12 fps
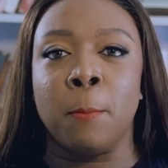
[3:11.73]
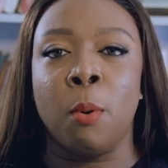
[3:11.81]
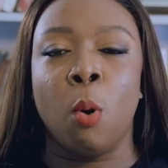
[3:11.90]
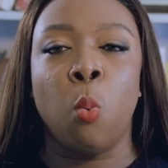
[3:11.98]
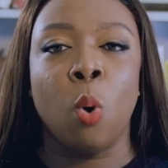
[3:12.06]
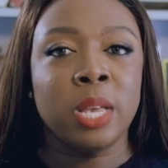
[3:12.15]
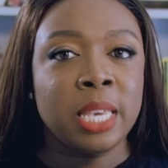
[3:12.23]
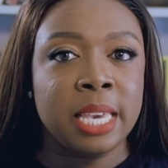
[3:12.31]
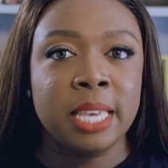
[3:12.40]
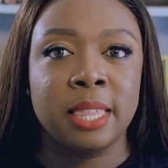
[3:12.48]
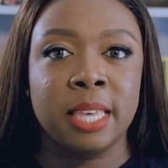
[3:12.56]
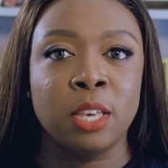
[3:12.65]
But one
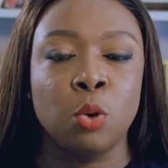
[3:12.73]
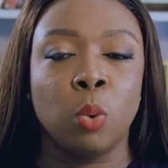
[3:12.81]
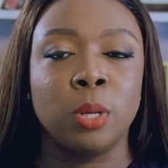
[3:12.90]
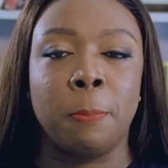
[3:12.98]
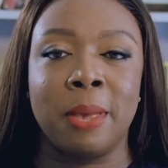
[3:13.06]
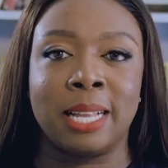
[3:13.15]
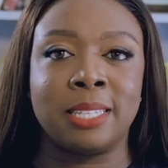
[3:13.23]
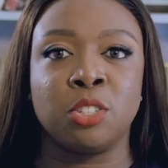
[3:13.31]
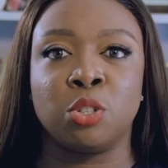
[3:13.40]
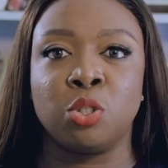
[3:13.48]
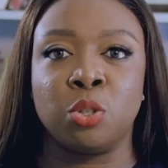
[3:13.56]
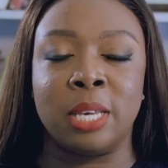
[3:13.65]
key thing you want to pay
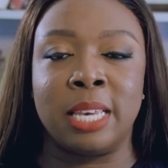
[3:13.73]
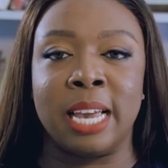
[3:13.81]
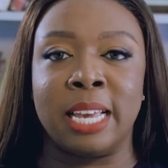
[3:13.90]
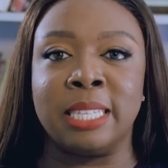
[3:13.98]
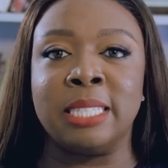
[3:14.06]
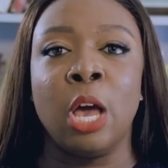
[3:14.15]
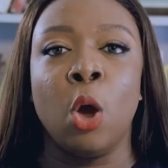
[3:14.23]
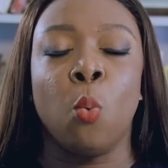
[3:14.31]
attention to here is